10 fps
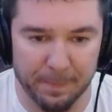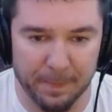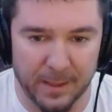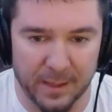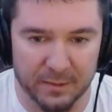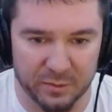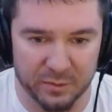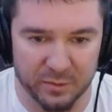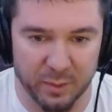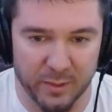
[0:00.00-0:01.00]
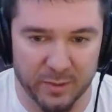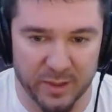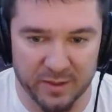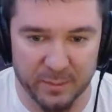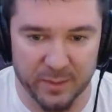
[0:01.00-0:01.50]
And this was probably a
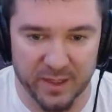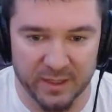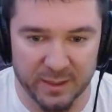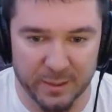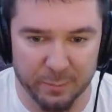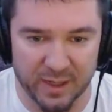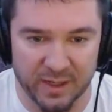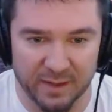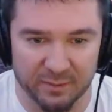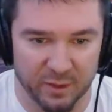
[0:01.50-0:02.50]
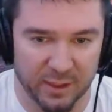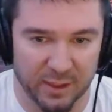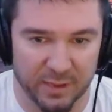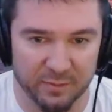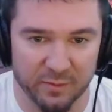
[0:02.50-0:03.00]
dumb idea, but after I got
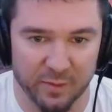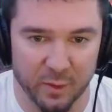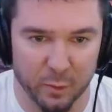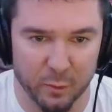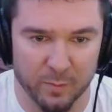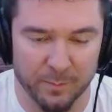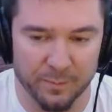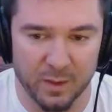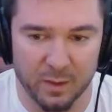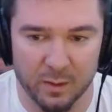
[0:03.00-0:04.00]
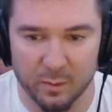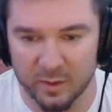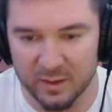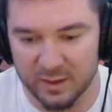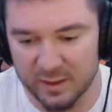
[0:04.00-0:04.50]
off the phone
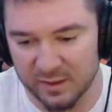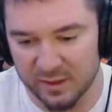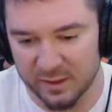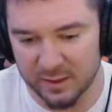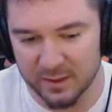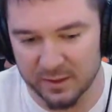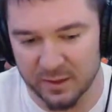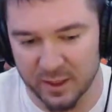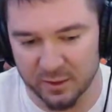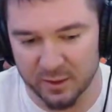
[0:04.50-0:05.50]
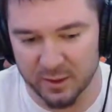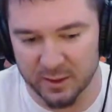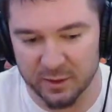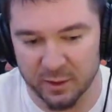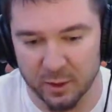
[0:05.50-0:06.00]
with the ENT doctor, I
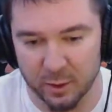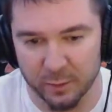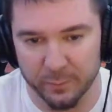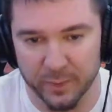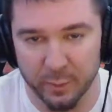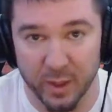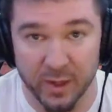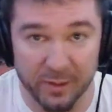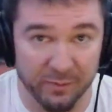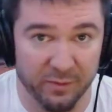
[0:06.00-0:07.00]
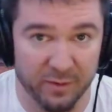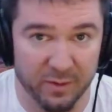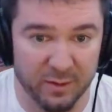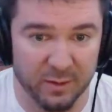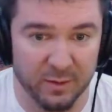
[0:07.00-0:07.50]
called my wife
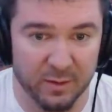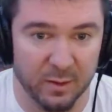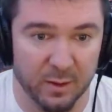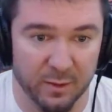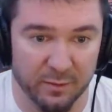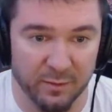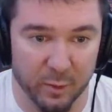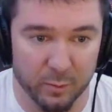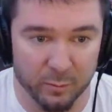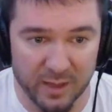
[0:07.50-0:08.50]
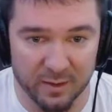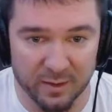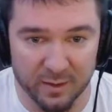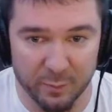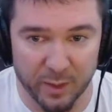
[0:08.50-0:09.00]
on the phone rather
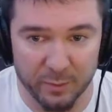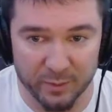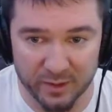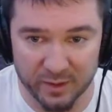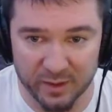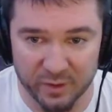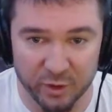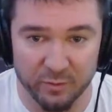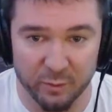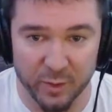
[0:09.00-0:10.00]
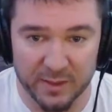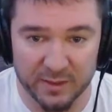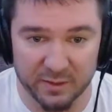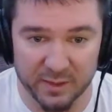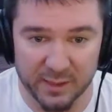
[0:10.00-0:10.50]
than, probably I should have waited
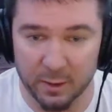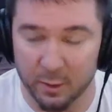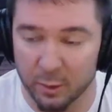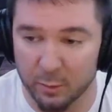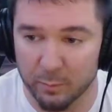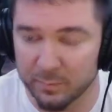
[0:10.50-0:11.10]
till I got home,